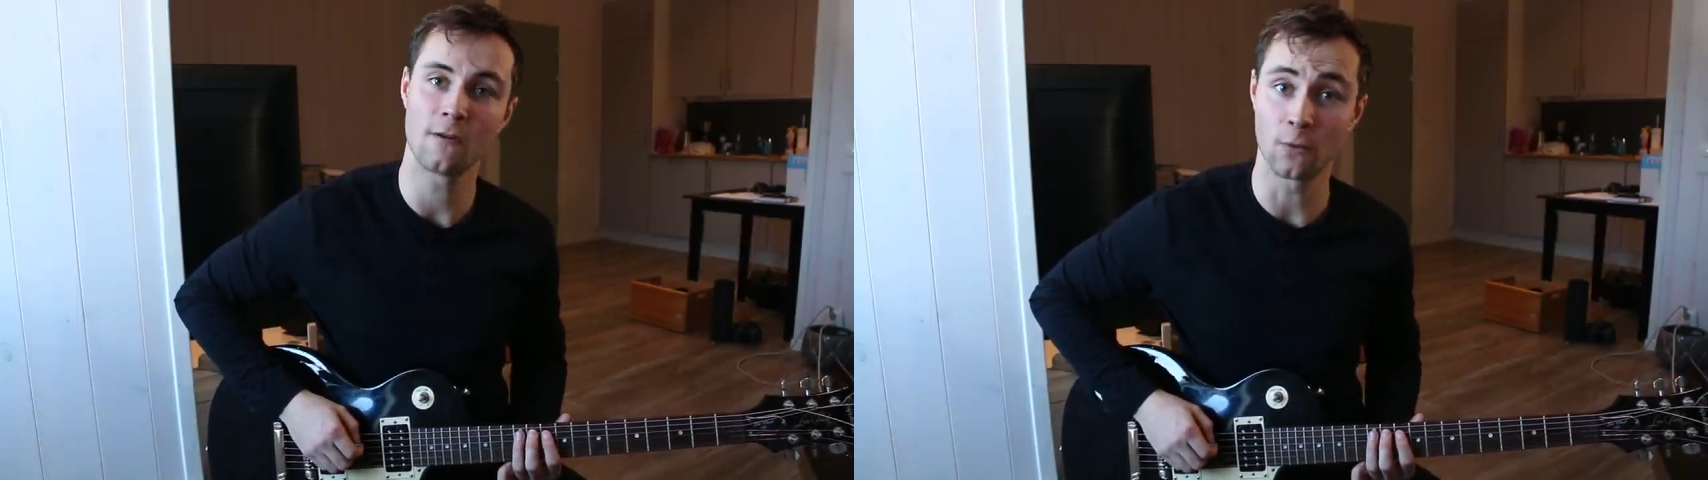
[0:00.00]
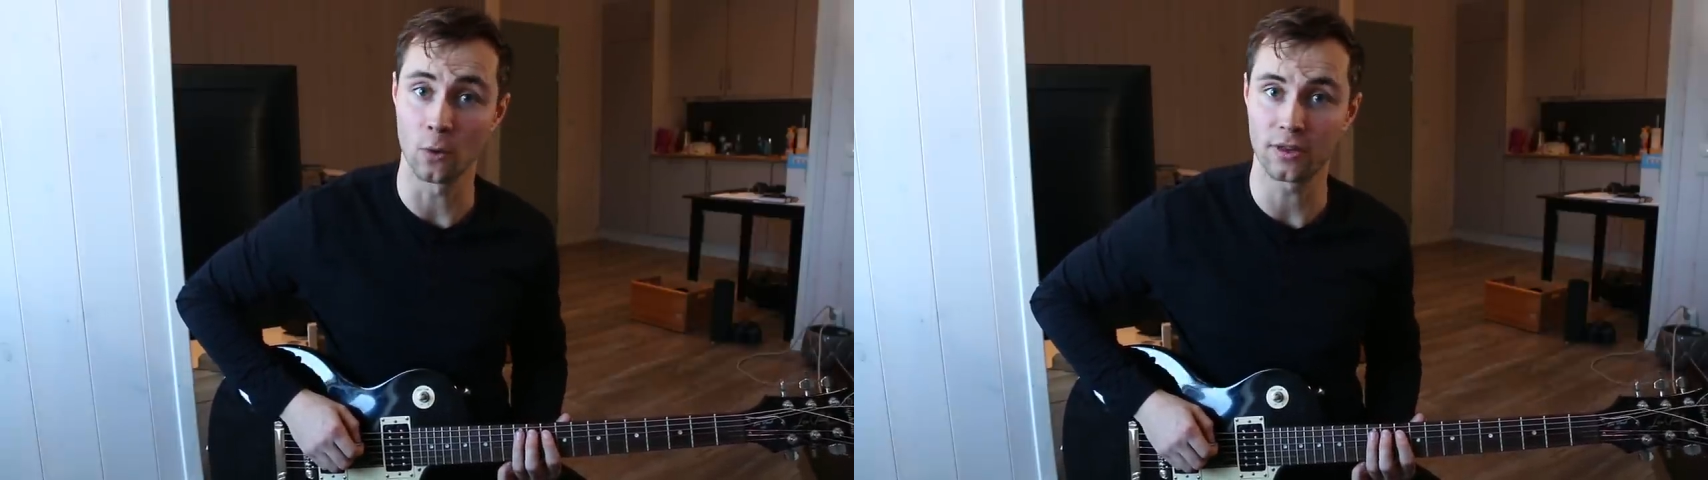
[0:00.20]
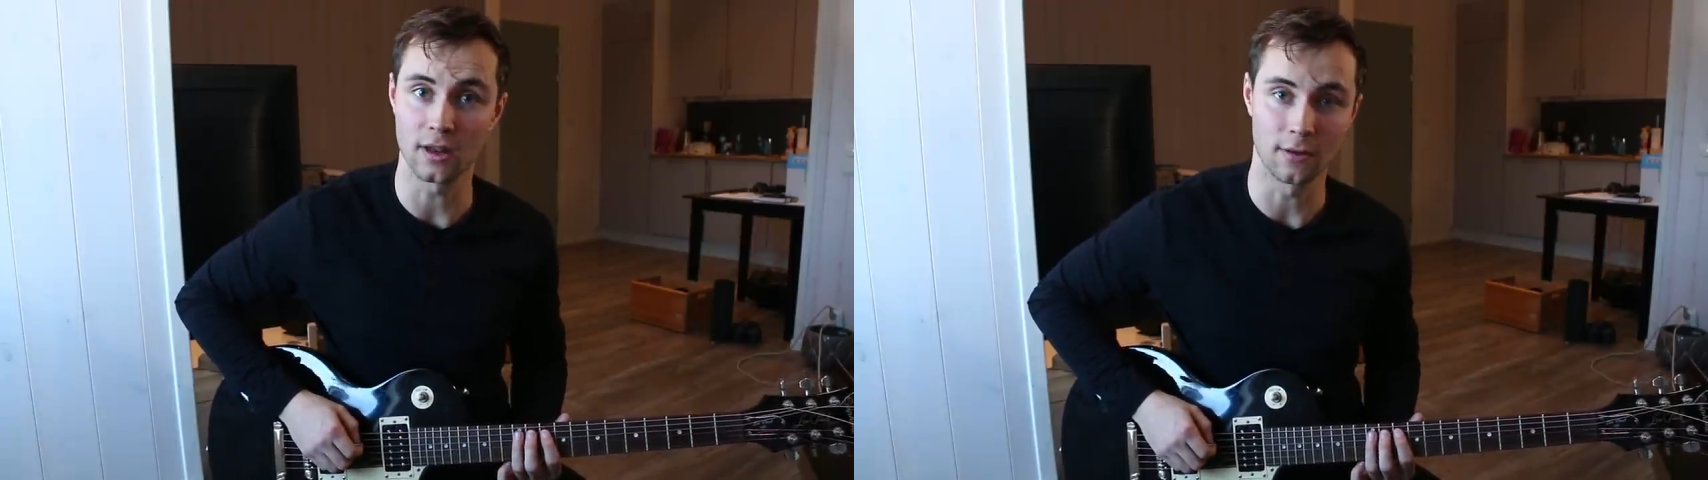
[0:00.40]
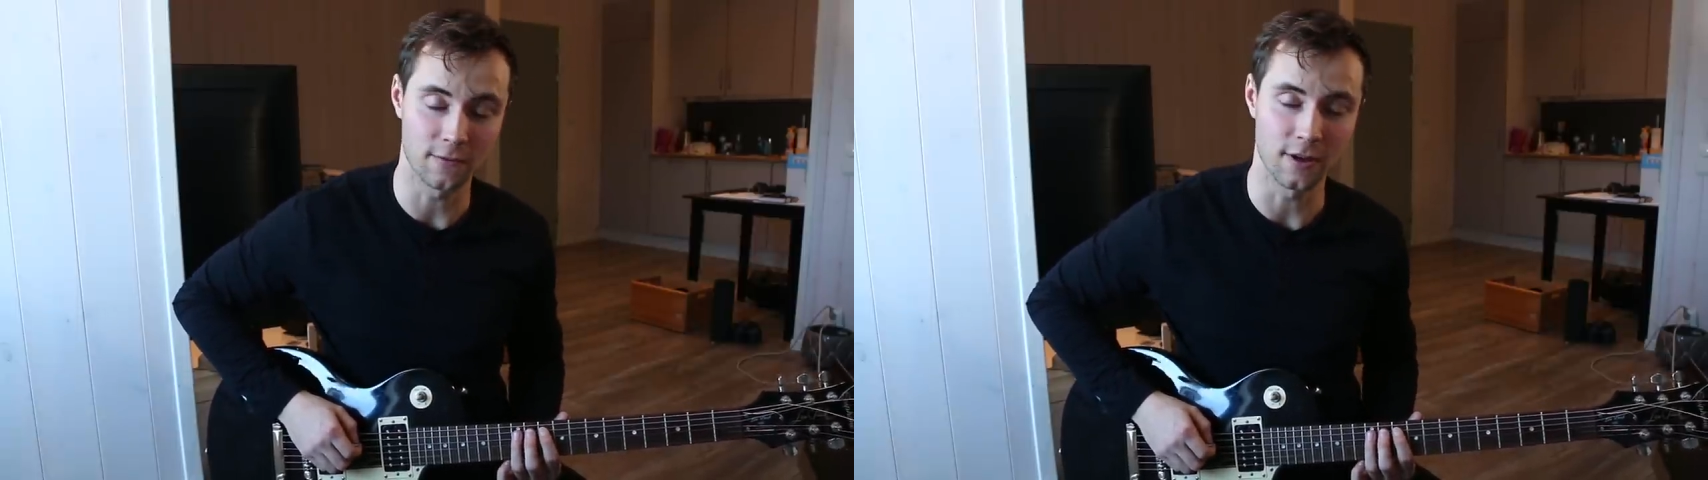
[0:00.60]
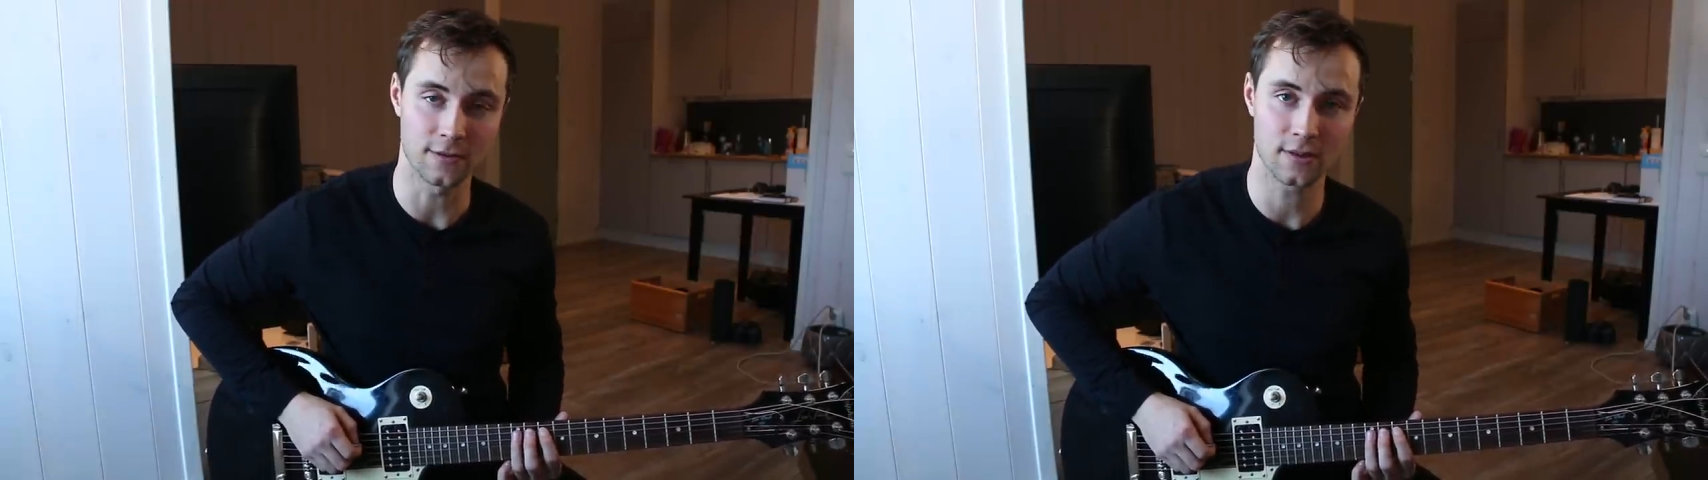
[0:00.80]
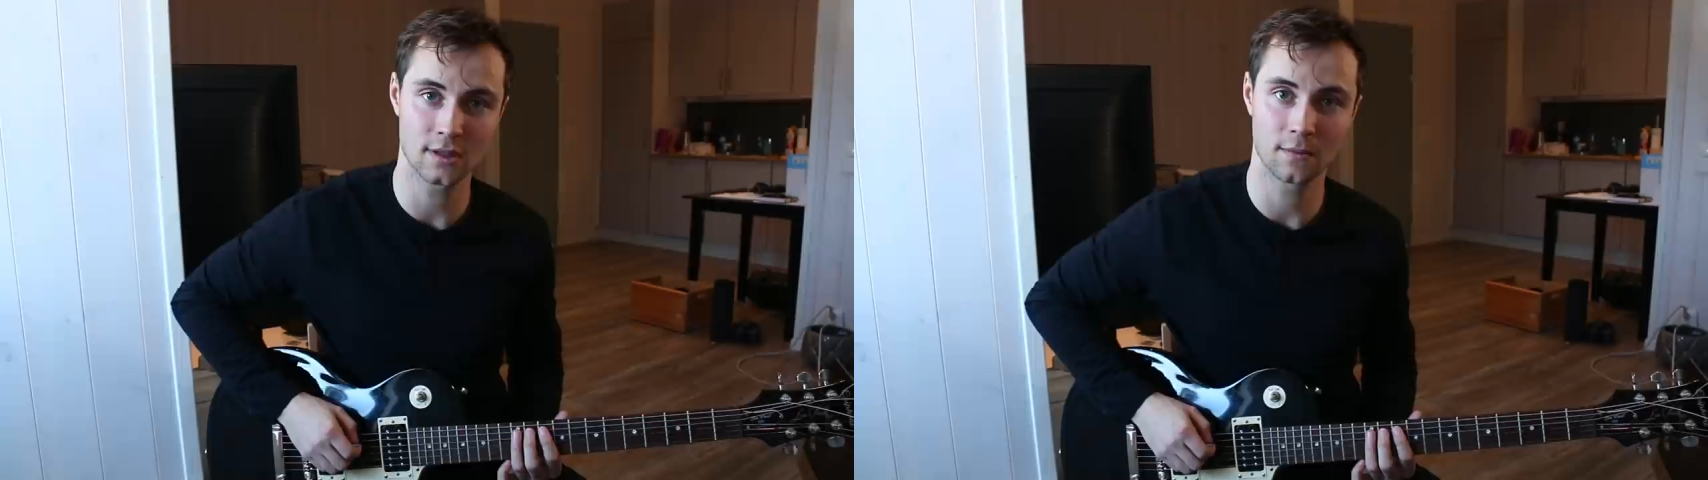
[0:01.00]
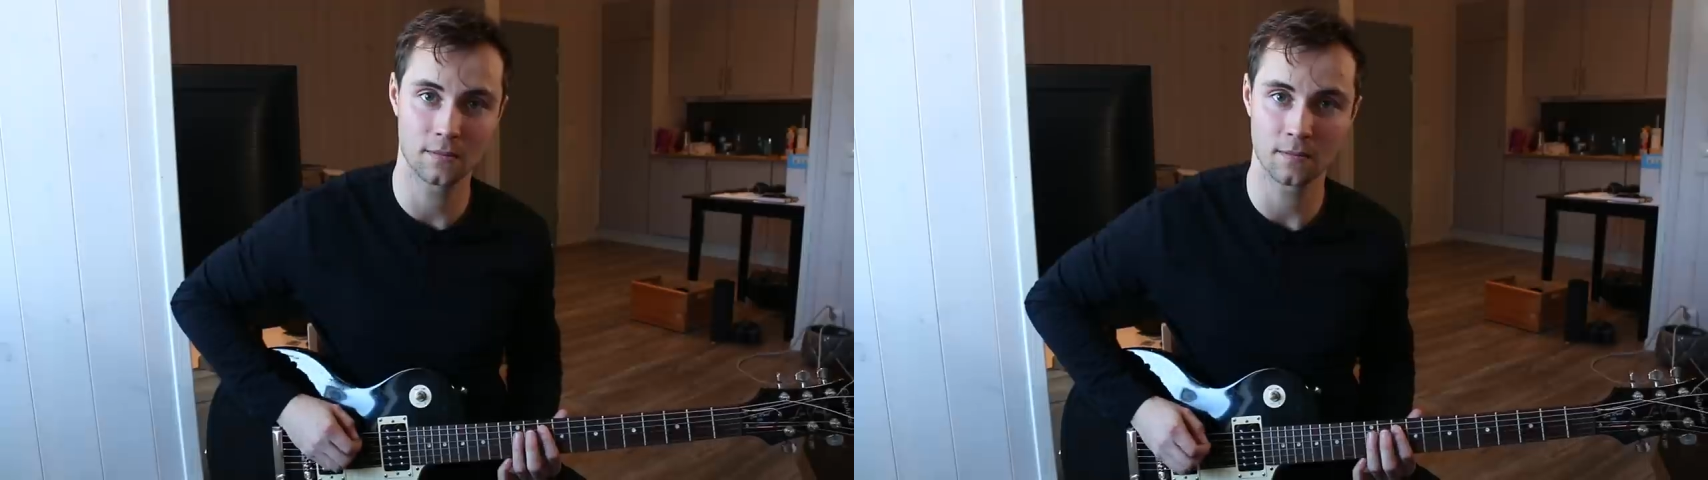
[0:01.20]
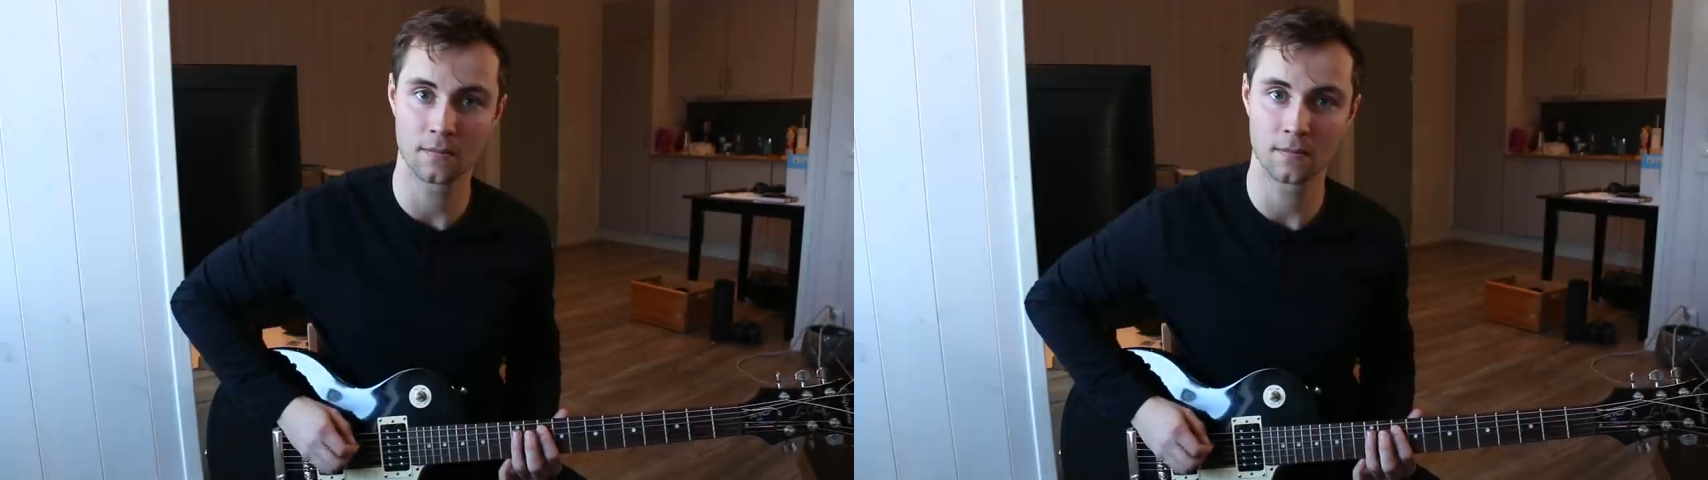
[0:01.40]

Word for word: fourth and the fifth,